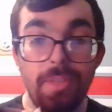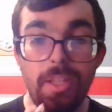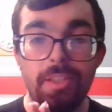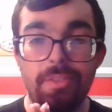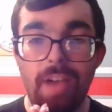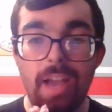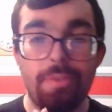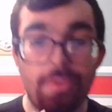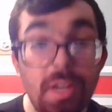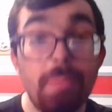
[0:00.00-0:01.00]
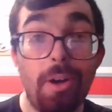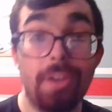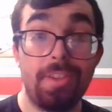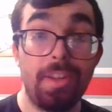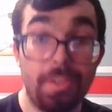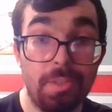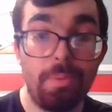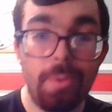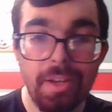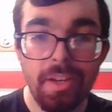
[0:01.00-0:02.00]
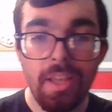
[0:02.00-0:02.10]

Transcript: it's five three Boston at this point.